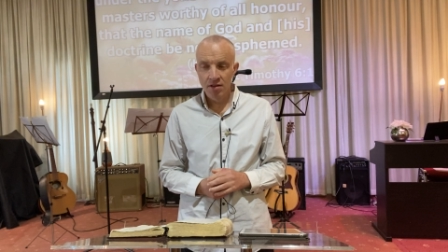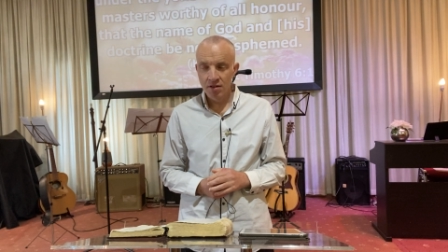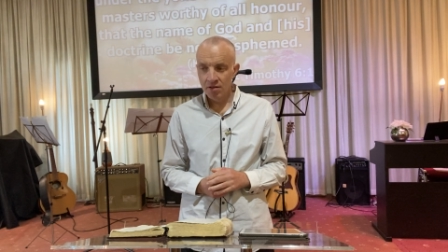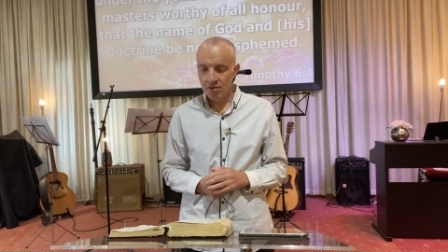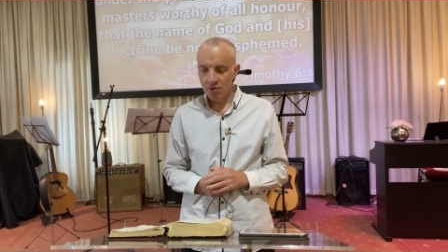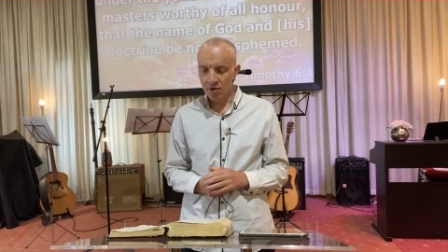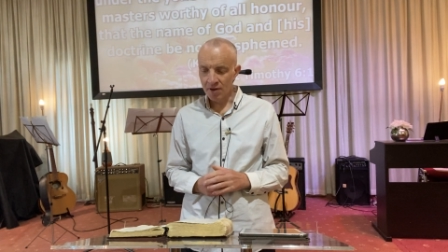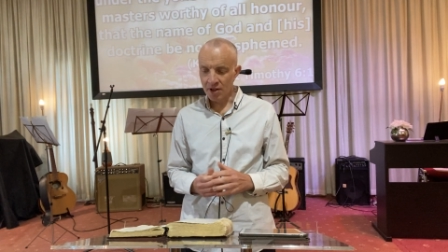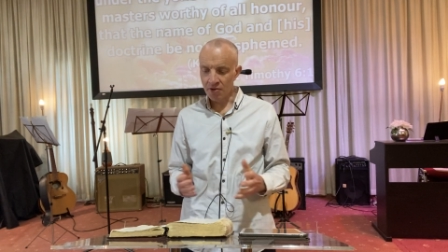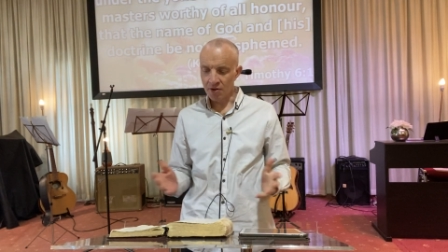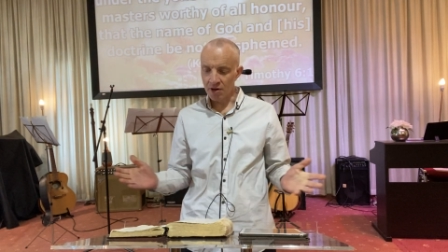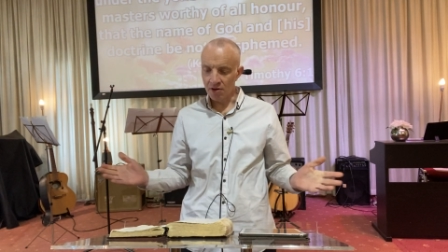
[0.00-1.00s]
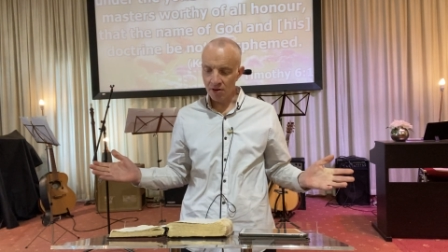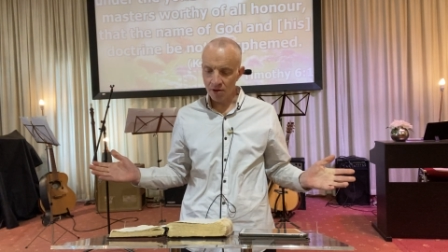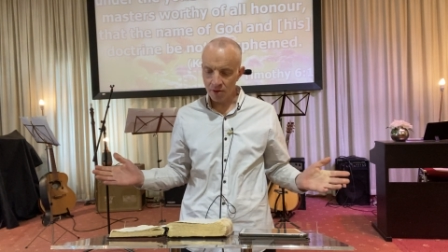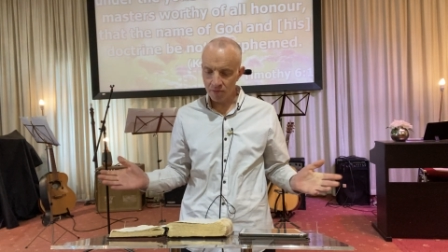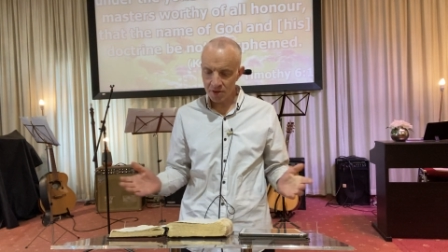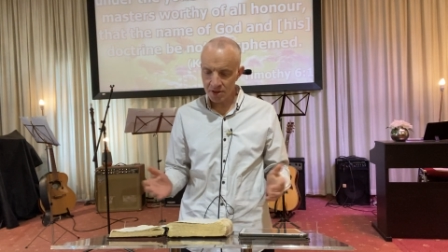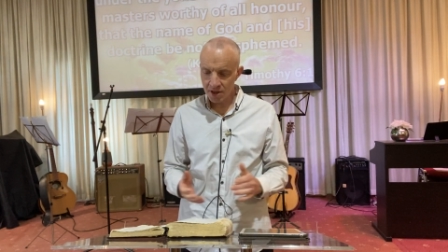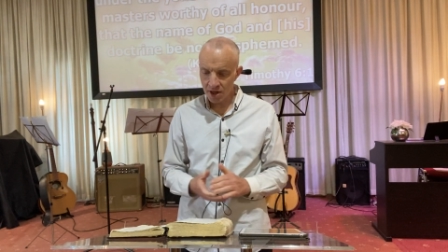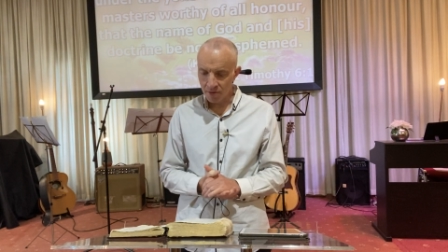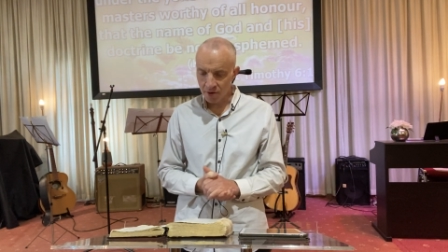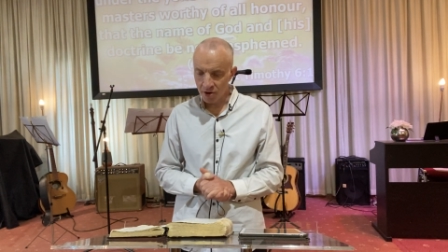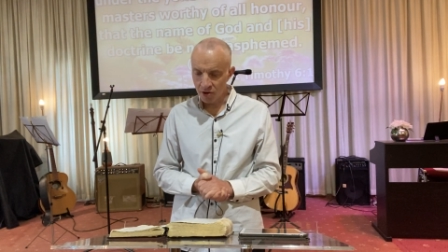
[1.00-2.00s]
I don't know if I get through it all, but we'll see how
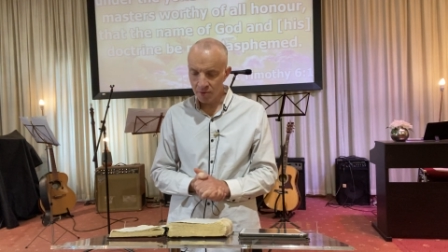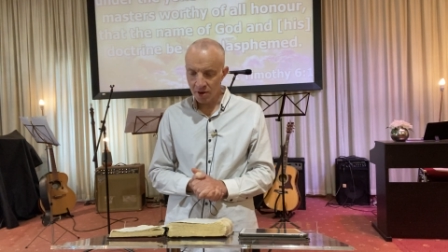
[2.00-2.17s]
it goes.